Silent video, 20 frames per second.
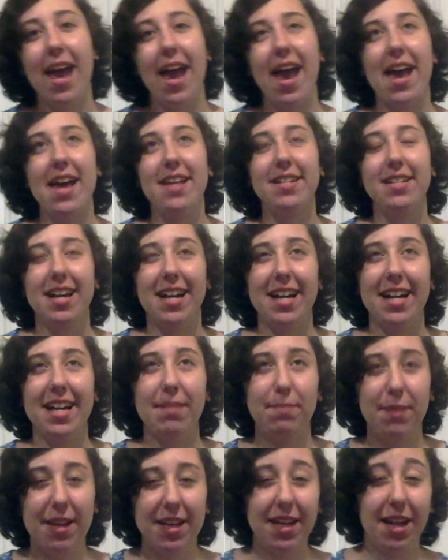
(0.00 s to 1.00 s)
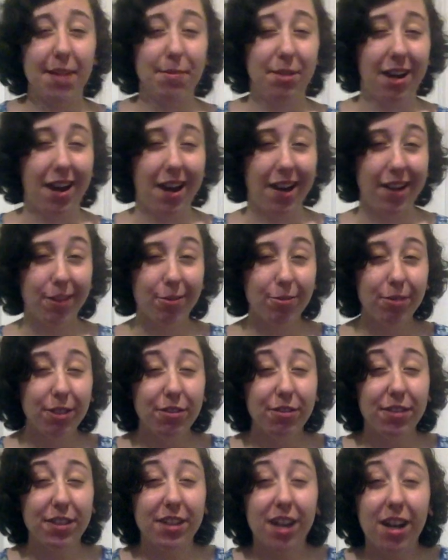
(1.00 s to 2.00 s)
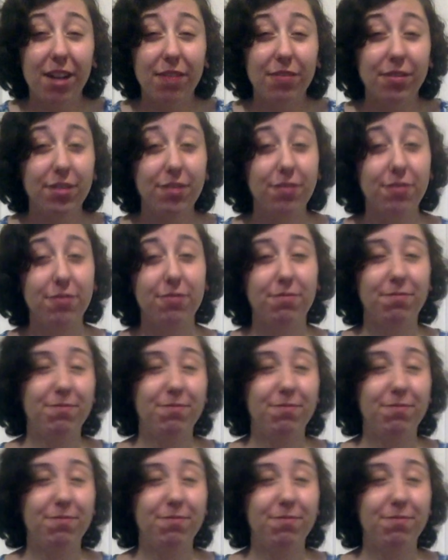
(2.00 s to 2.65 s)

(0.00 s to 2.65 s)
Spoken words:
And I admit, I'm kind of riffing off of,